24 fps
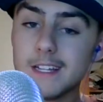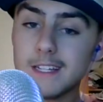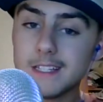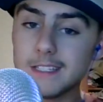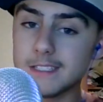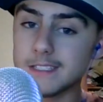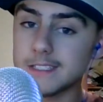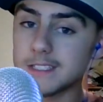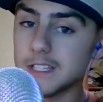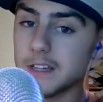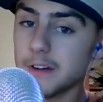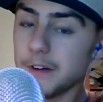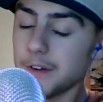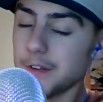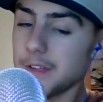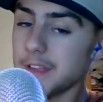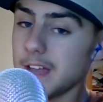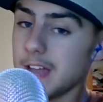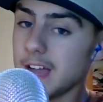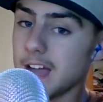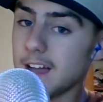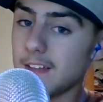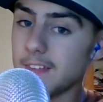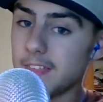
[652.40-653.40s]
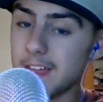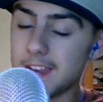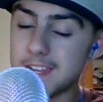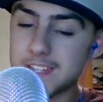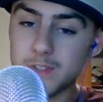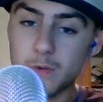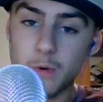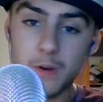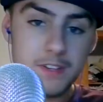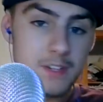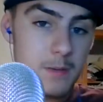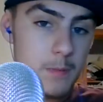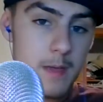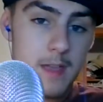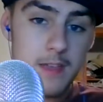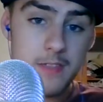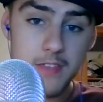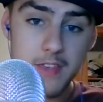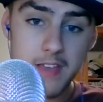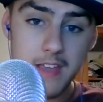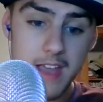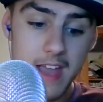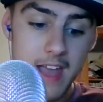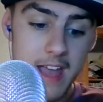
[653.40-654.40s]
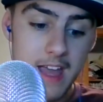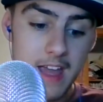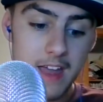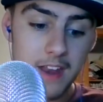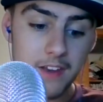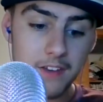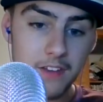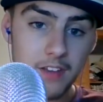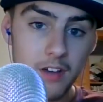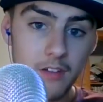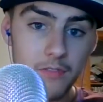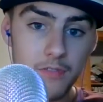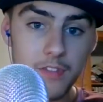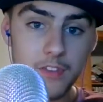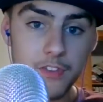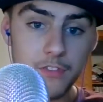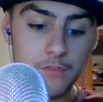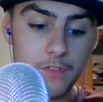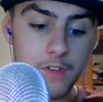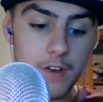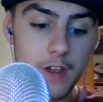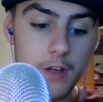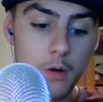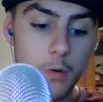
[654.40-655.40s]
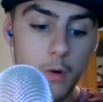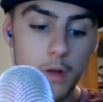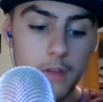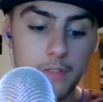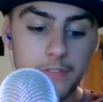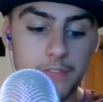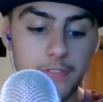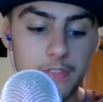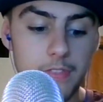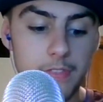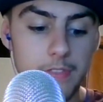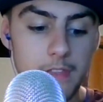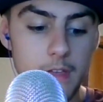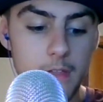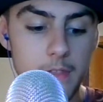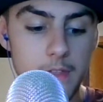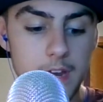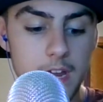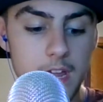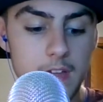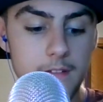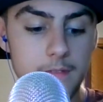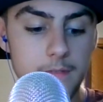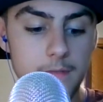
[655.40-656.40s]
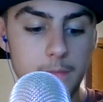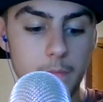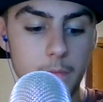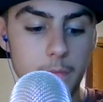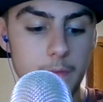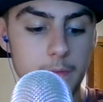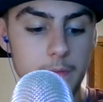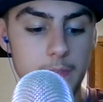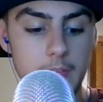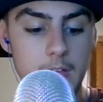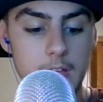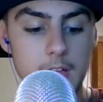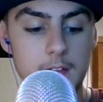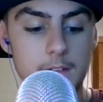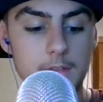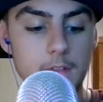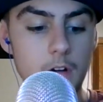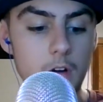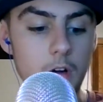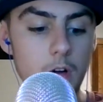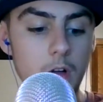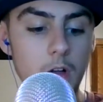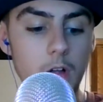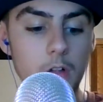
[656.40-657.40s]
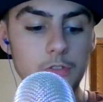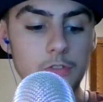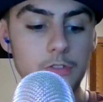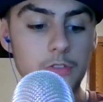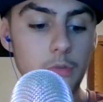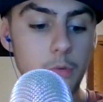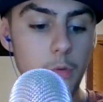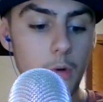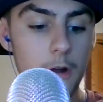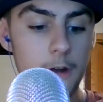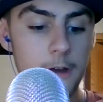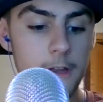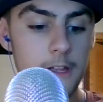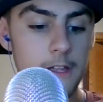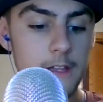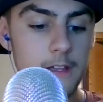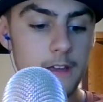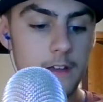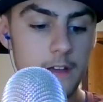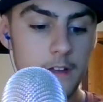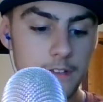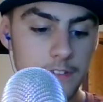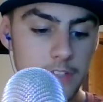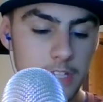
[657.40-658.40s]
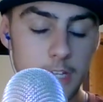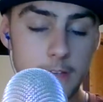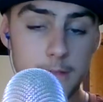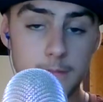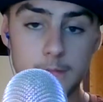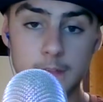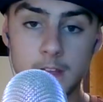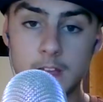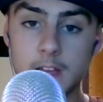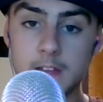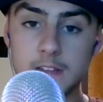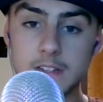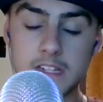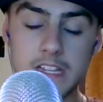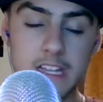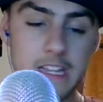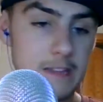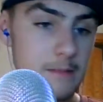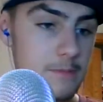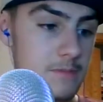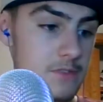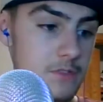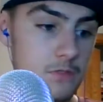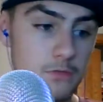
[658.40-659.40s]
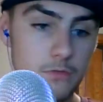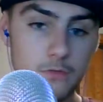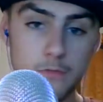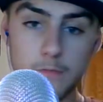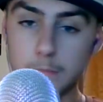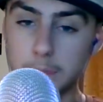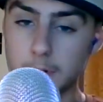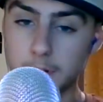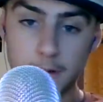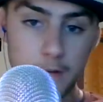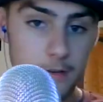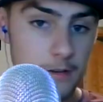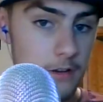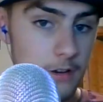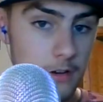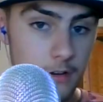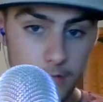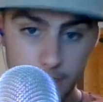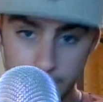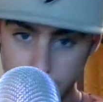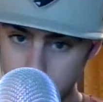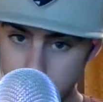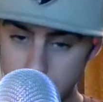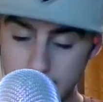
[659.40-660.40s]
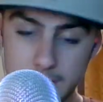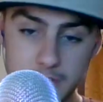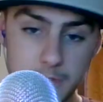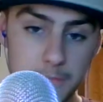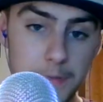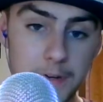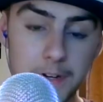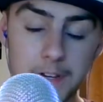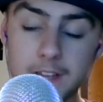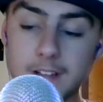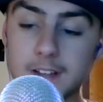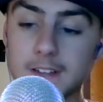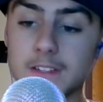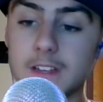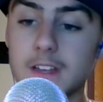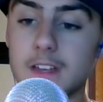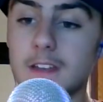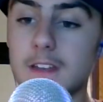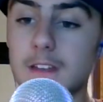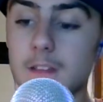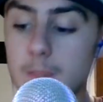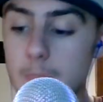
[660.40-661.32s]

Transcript: So, yeah, that is going to be the end of this video with, now that I have all 20 teams' ranks predicted.